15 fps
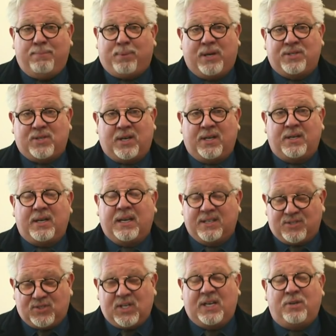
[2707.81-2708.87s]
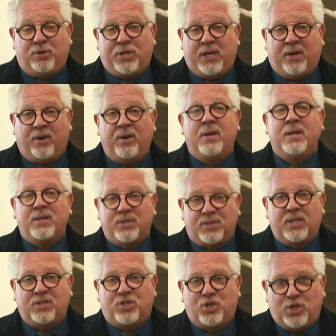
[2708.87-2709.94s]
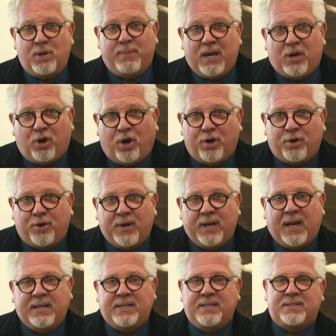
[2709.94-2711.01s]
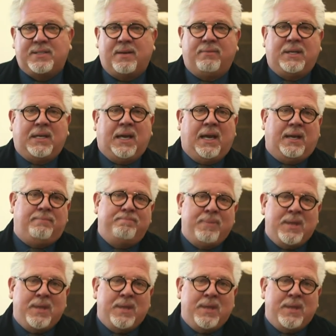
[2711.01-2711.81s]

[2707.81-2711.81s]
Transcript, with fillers: president in a single year since Jimmy Carter in 1978.